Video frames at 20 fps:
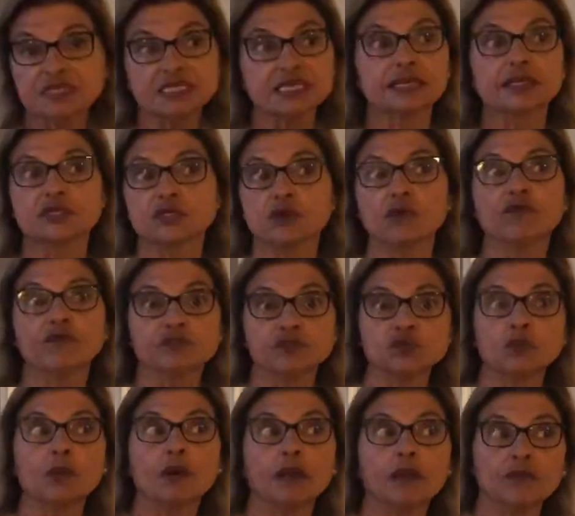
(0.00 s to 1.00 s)

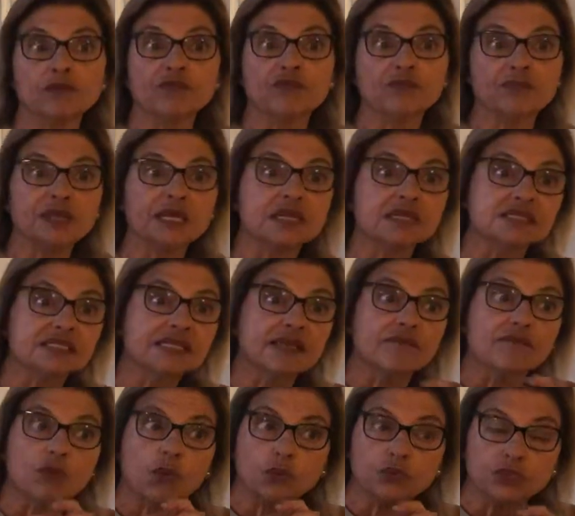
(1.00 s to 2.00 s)
6/12 because they
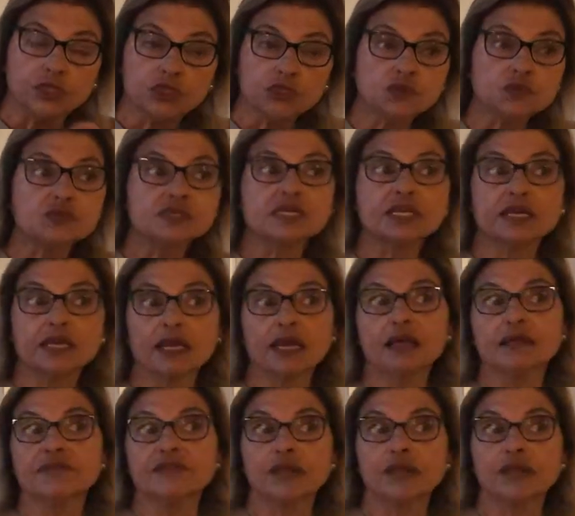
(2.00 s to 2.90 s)
were only using it,